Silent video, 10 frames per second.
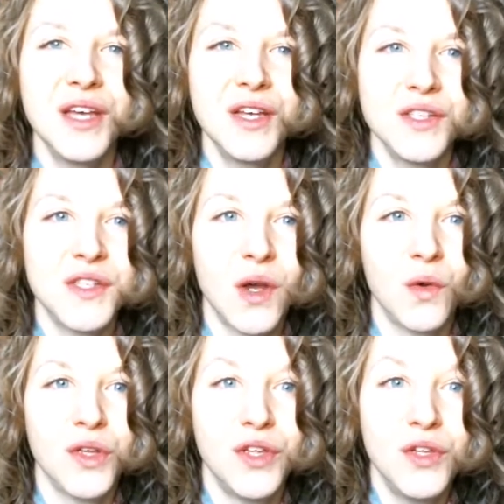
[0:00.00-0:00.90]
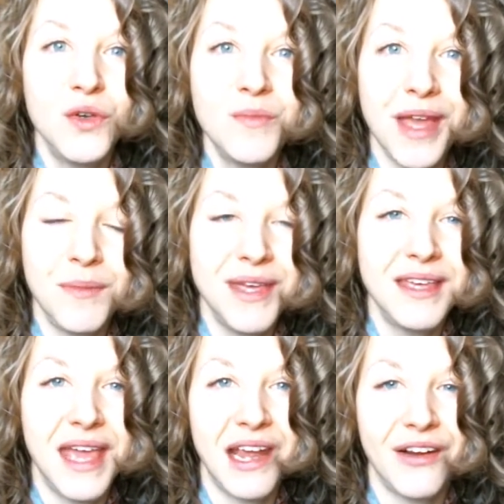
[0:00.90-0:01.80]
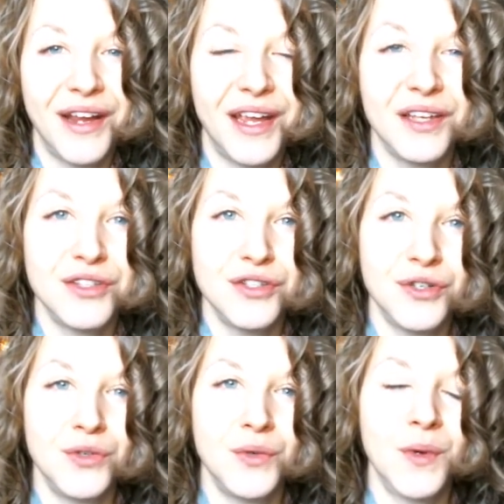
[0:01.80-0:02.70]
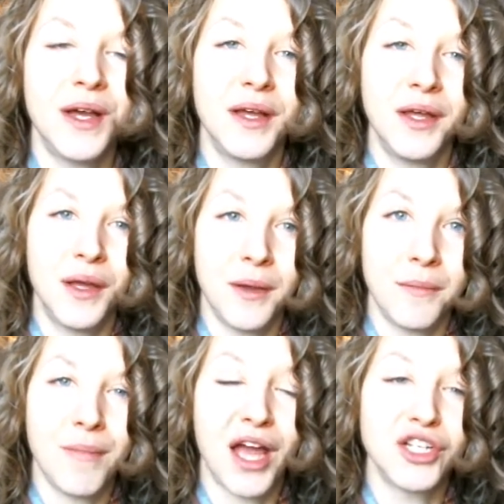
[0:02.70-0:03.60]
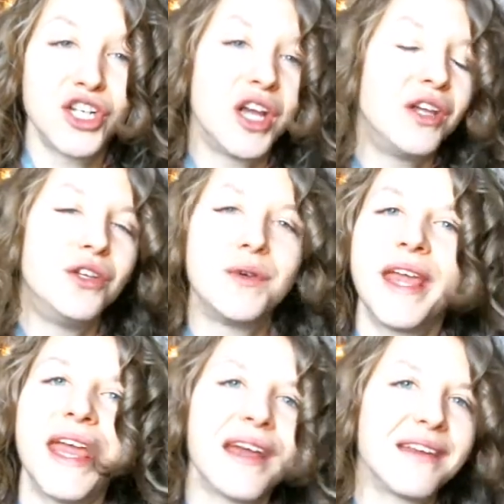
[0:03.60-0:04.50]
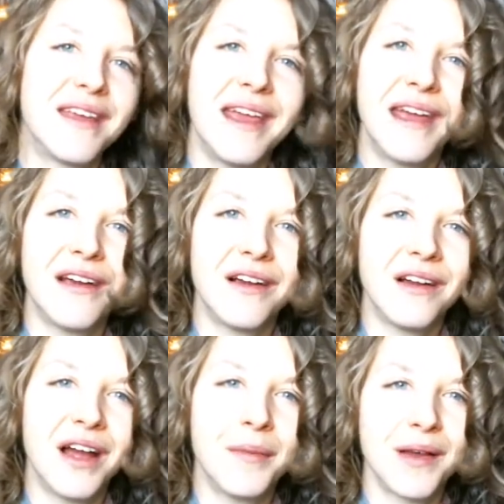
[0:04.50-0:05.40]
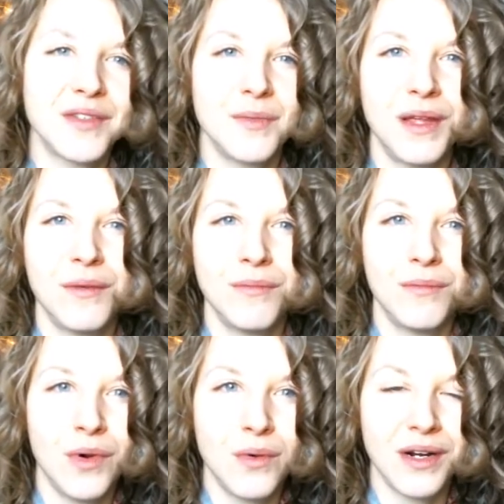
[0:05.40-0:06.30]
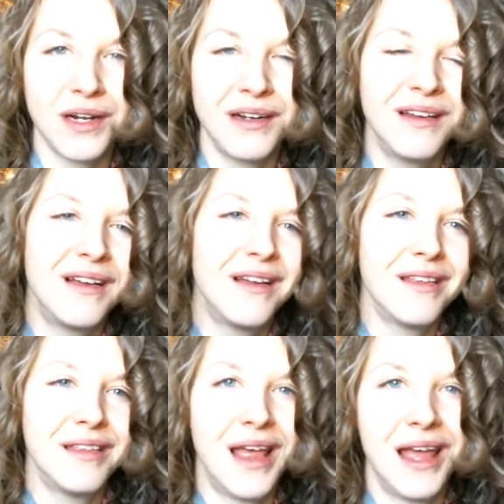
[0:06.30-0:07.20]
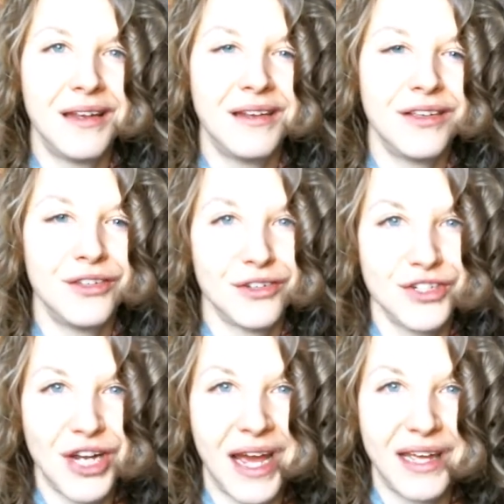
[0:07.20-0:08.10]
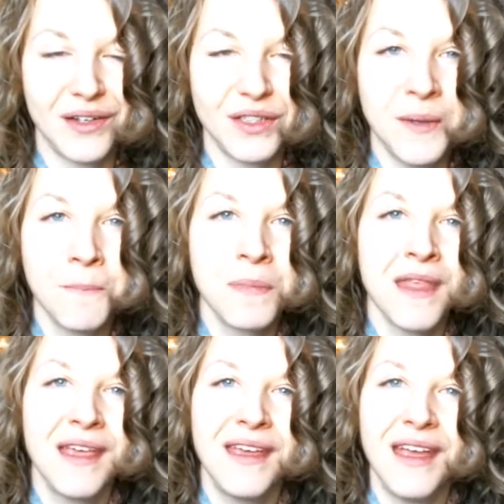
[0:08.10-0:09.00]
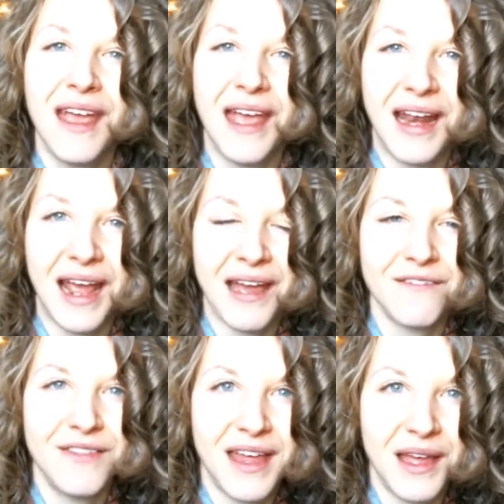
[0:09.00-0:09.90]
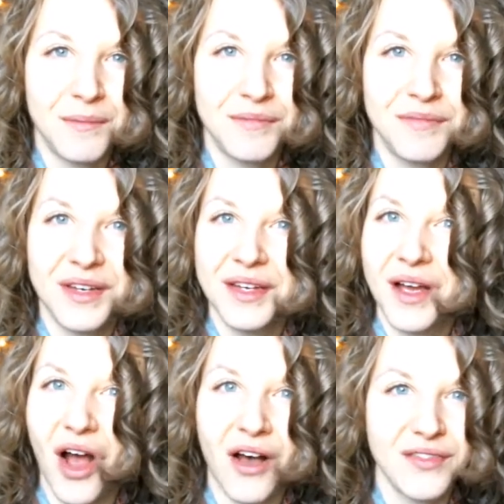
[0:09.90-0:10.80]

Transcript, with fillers: So you may be caring too much you can't care about something more than your child and have them all of